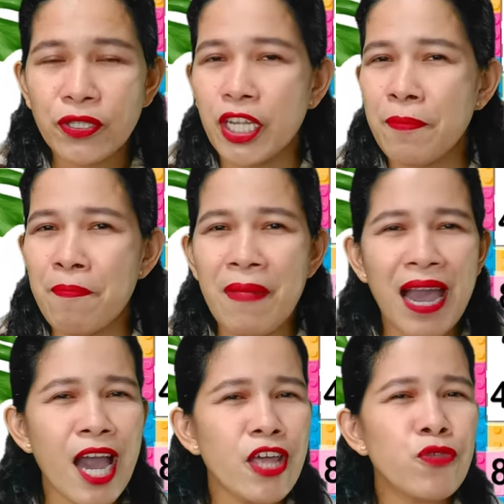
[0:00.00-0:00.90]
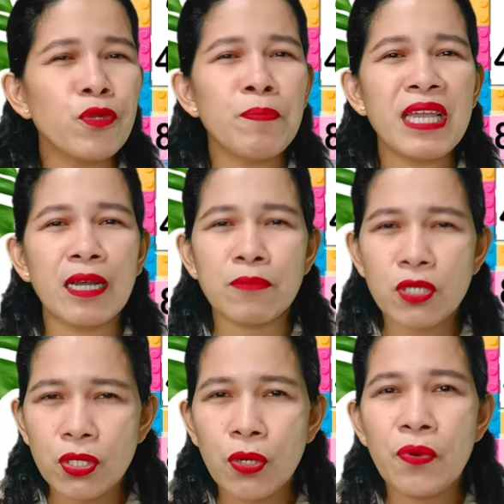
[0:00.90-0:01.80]
that math would become
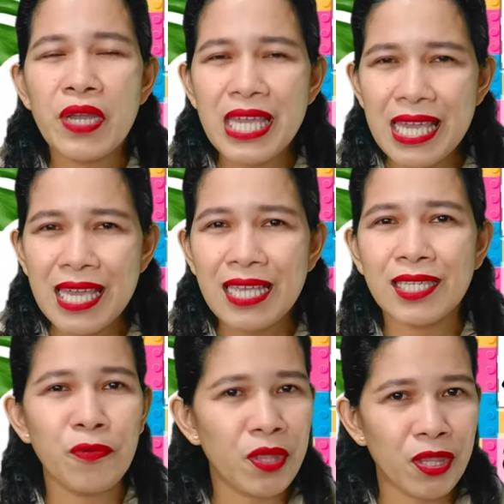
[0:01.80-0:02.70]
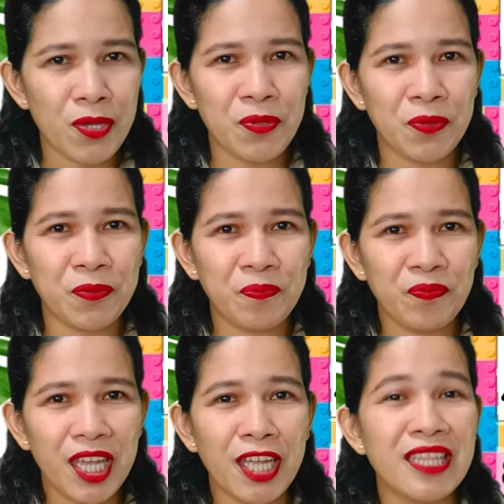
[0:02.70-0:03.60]
so easy with you.
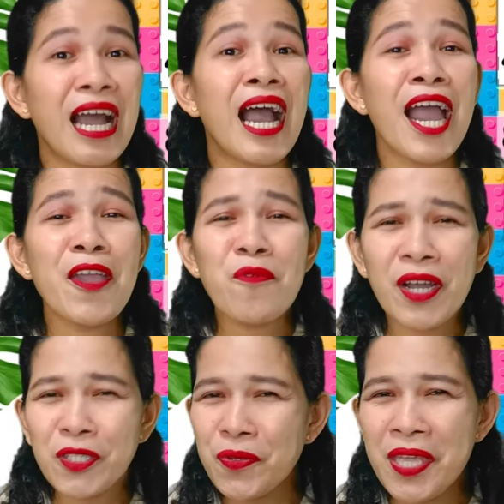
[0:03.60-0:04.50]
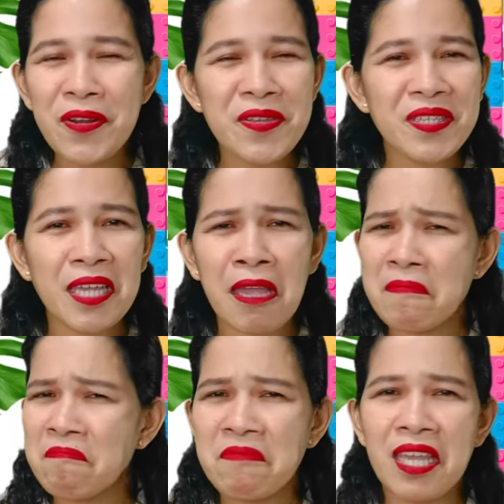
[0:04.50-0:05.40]
And I want to hear you say,
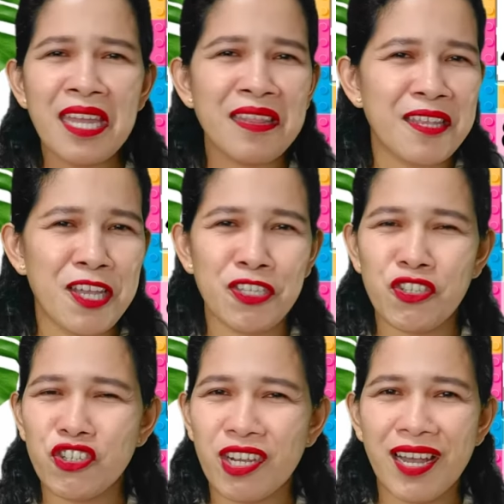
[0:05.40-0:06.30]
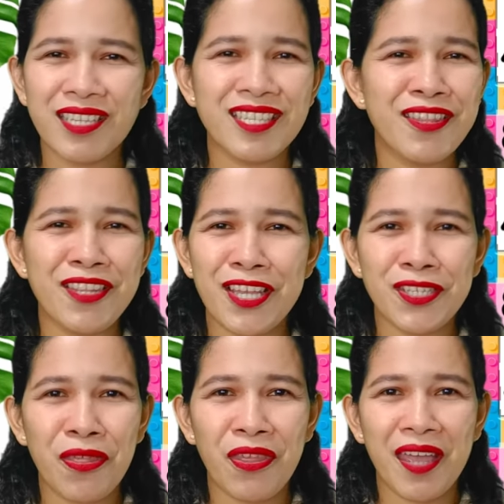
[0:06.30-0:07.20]
it is just an easy
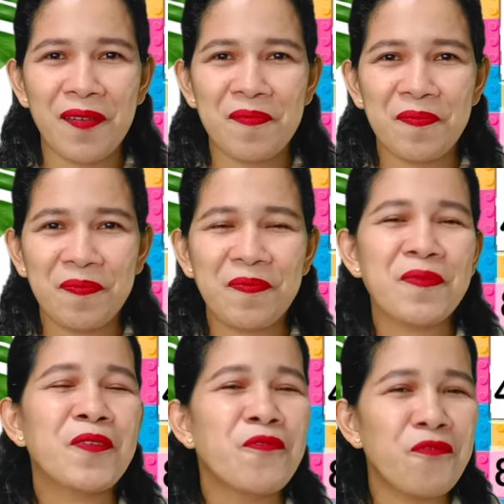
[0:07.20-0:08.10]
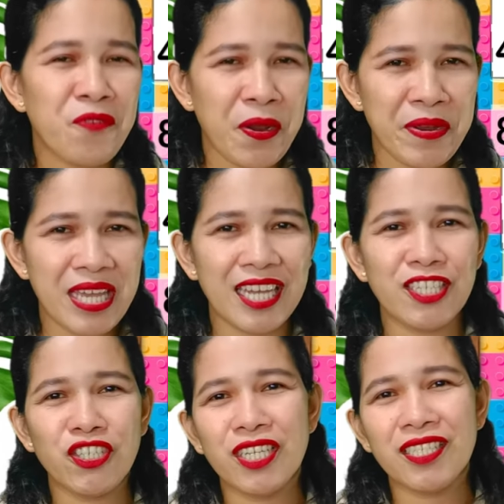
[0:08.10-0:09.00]
thing. Very good,
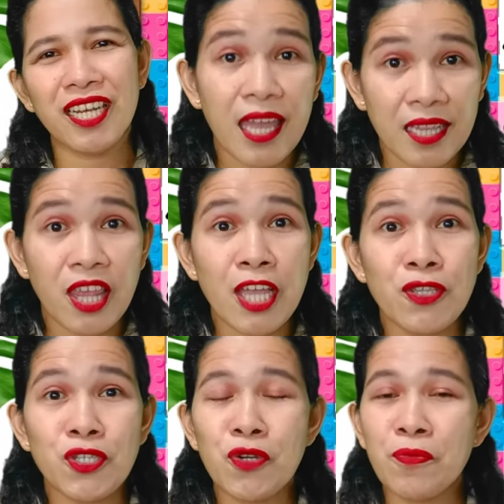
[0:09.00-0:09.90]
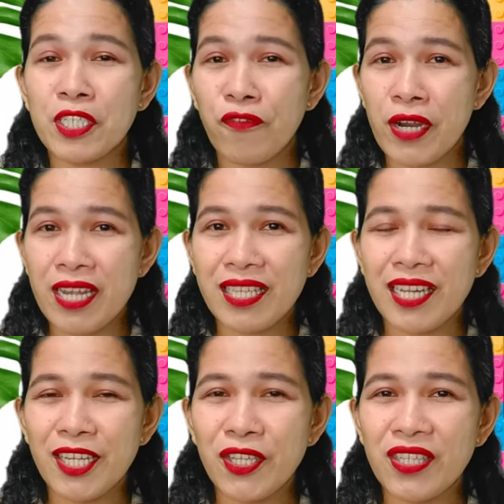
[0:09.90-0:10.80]
children. Thank you so much for
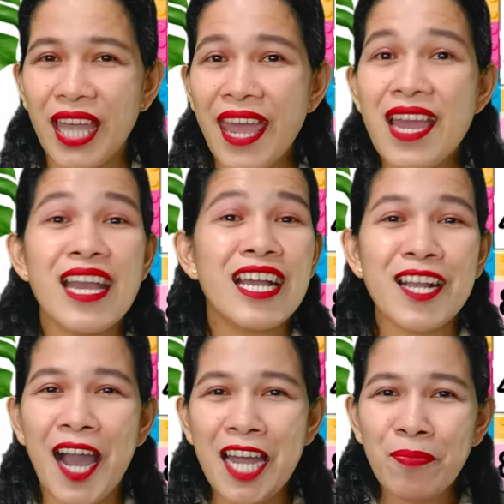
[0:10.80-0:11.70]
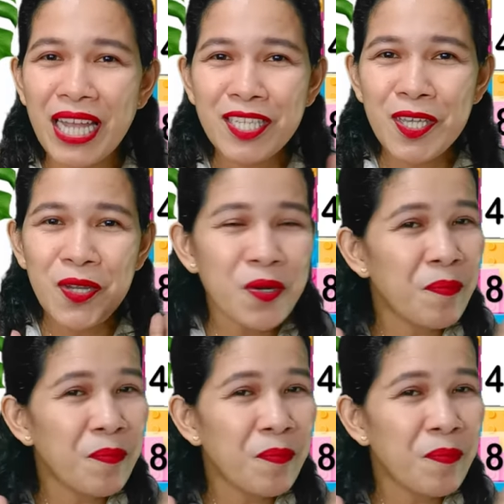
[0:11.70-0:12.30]
listening today. God bless you.